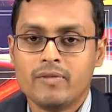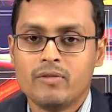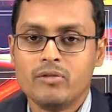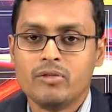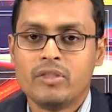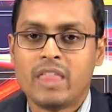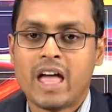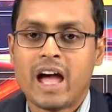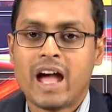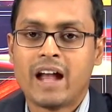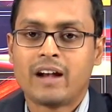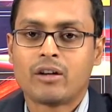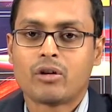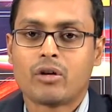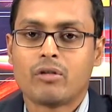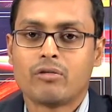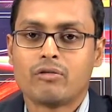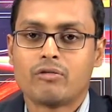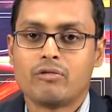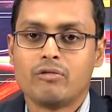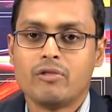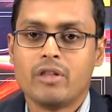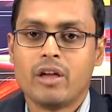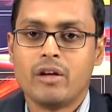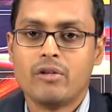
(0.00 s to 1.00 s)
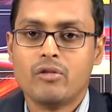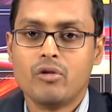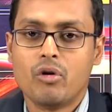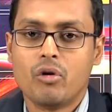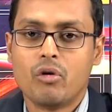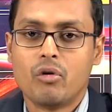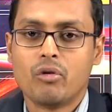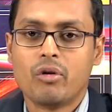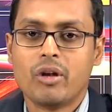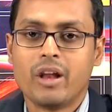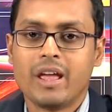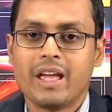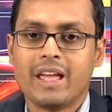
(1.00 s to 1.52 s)
that of the
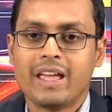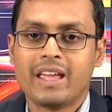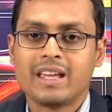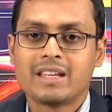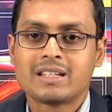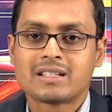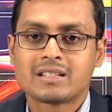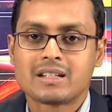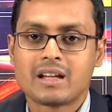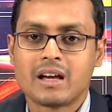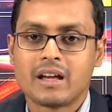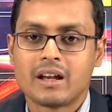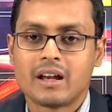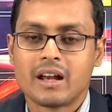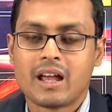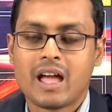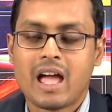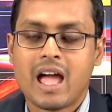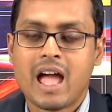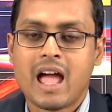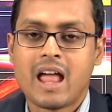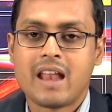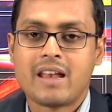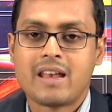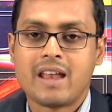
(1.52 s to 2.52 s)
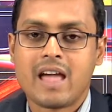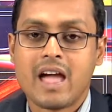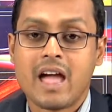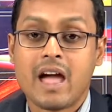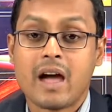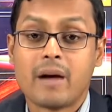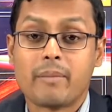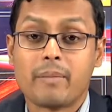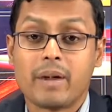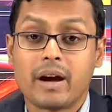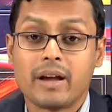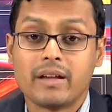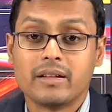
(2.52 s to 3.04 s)
known ester and
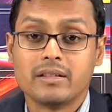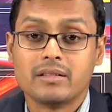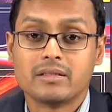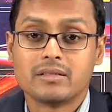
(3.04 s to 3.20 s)
amides.